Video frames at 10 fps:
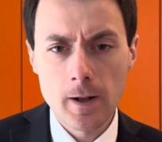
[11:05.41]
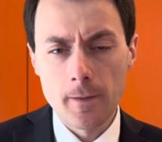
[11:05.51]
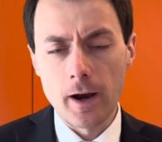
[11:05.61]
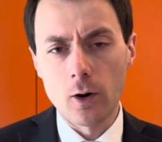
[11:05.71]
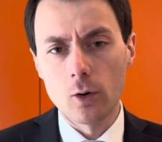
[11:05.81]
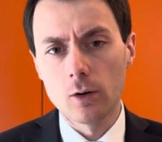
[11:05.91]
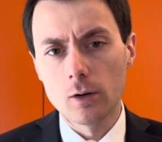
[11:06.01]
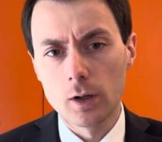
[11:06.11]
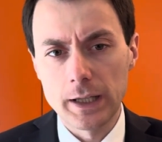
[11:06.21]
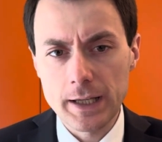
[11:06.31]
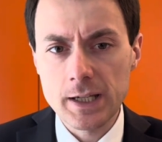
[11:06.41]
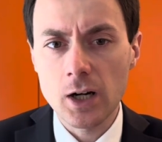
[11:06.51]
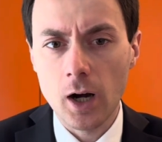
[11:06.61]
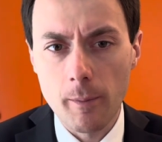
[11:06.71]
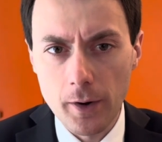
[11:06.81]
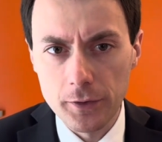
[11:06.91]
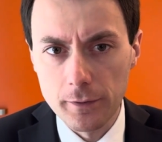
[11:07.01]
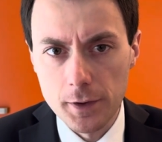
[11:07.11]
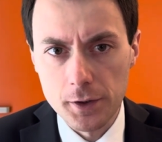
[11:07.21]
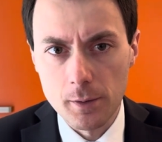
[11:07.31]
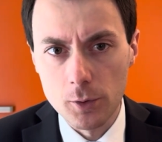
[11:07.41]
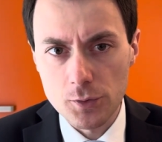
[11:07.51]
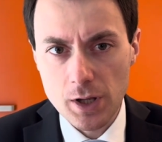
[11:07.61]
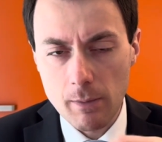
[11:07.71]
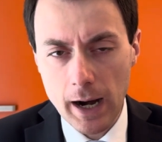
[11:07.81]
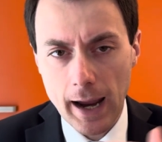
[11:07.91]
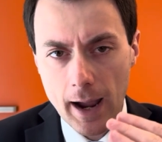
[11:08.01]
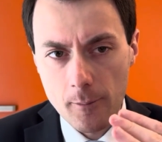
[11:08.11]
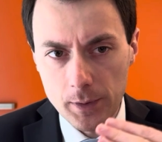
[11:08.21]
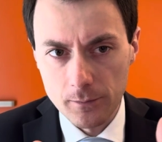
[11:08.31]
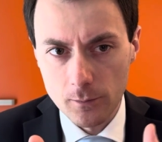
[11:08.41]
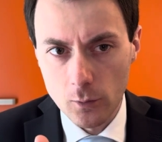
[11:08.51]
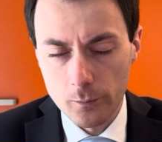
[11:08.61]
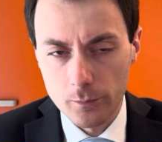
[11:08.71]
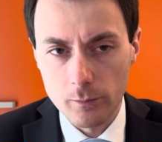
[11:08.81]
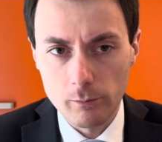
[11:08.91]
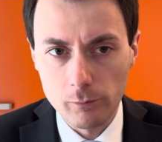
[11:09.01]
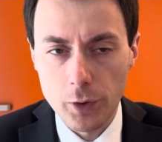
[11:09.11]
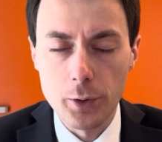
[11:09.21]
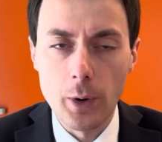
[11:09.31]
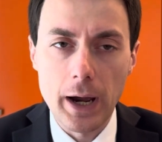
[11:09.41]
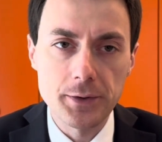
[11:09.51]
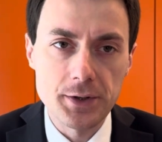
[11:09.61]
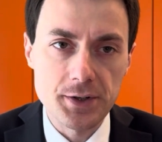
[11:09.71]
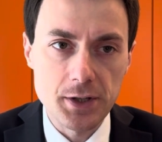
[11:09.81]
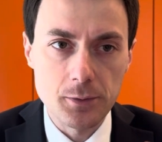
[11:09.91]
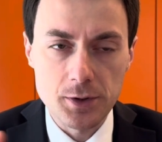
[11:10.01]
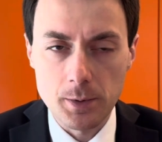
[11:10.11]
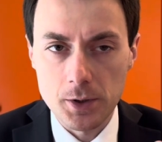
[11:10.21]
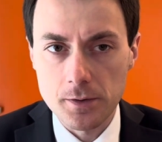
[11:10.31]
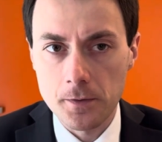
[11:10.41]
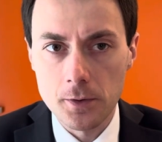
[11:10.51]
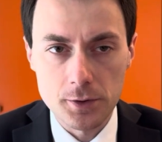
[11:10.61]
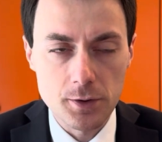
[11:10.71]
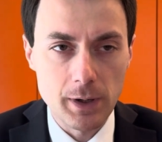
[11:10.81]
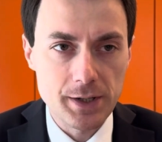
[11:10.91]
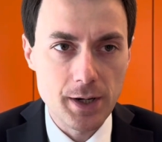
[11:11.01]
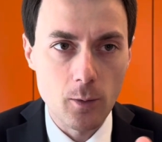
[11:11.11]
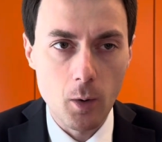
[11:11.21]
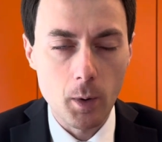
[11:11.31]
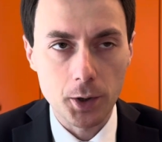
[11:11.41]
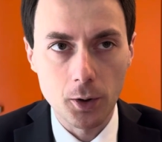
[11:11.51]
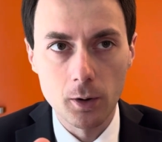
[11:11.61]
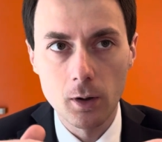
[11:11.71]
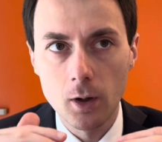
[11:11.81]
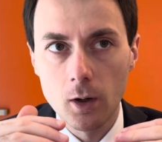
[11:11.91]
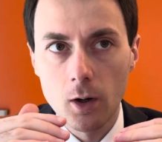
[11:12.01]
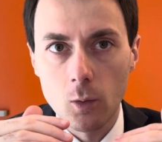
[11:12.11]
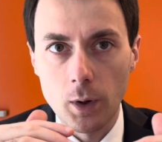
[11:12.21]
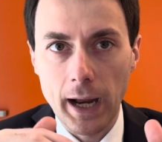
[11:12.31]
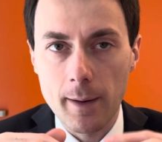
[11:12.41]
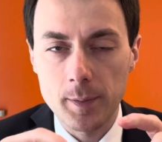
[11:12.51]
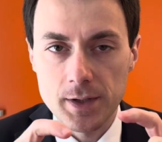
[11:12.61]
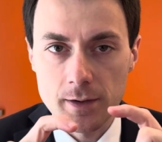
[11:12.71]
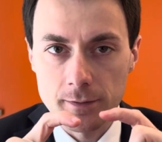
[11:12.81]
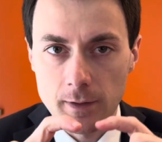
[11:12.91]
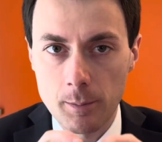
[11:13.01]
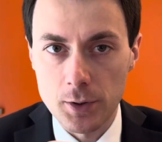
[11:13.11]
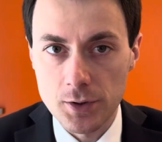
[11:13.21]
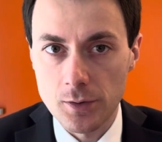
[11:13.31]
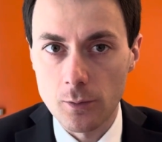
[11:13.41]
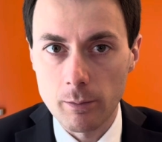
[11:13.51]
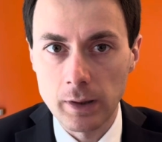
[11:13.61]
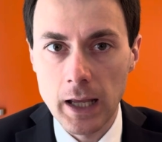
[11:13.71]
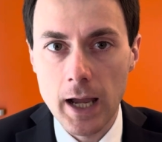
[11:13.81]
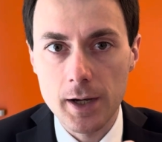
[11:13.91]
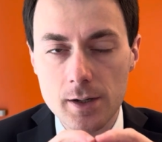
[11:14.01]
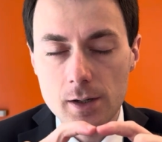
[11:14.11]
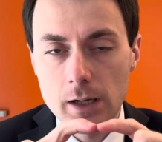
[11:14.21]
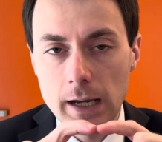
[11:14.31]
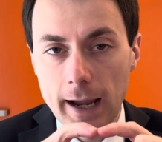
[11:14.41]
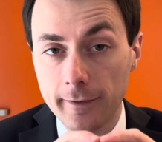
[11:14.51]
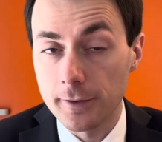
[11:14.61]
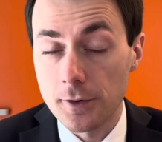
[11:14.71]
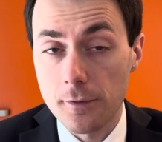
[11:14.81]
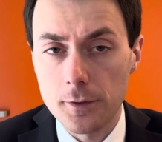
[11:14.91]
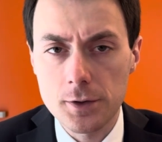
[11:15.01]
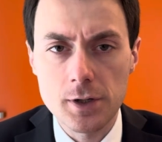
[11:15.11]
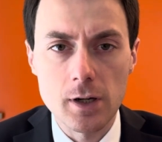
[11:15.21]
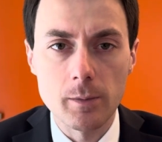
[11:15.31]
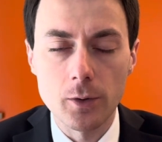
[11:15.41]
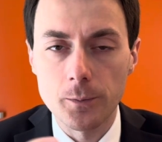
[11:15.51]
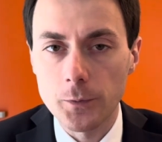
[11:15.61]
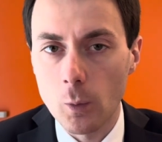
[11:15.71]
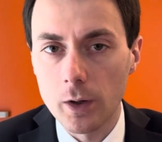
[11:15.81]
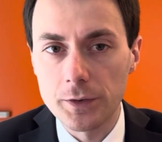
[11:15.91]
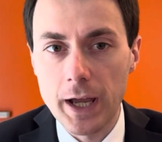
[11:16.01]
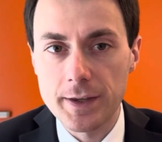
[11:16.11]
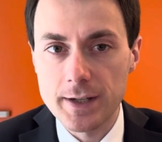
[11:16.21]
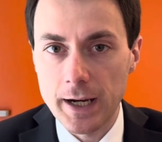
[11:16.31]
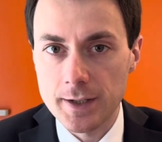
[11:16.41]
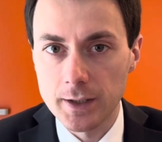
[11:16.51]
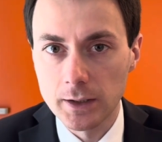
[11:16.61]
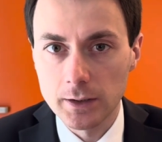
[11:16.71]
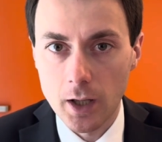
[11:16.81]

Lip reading: Now, let's talk about the variables that might happen throughout the sequence, because of course you might say, well, Marco, what happens if a person replies after the first email? Well, that's excellent.